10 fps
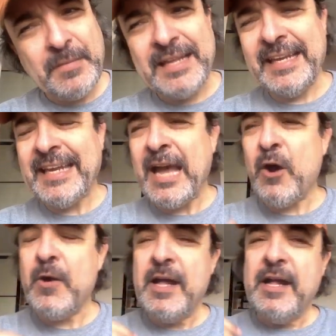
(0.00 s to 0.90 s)
Like
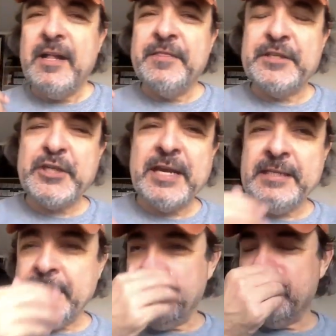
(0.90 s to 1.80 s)
how the
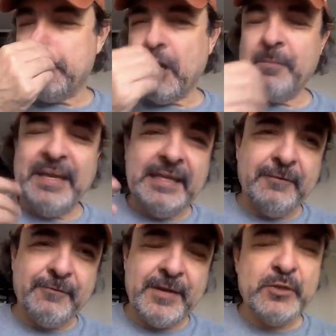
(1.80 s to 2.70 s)
Chinese are
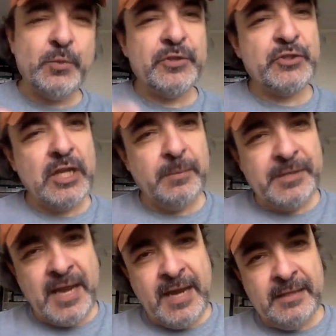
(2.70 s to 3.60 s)
making friends with the
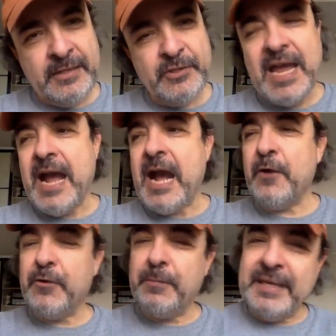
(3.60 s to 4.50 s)
Solomon Islands, how
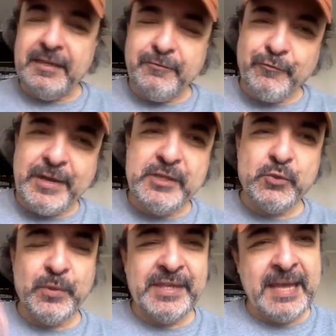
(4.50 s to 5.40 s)
they're making friends
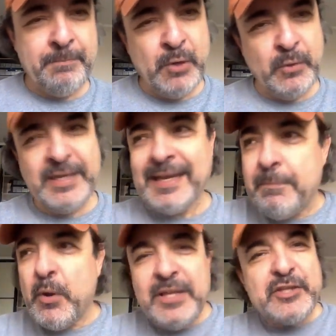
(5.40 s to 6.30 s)
with Cambodia.
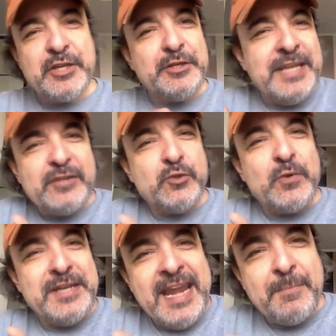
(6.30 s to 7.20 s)
Cambodia is their next door
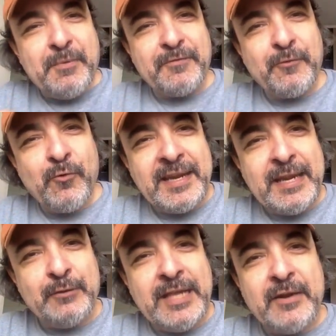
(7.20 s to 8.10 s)
neighbor, for crying
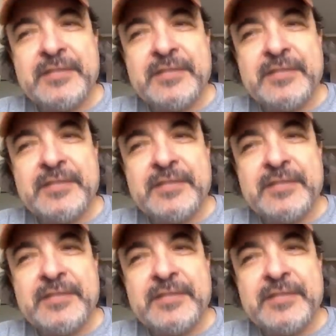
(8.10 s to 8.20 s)
out loud.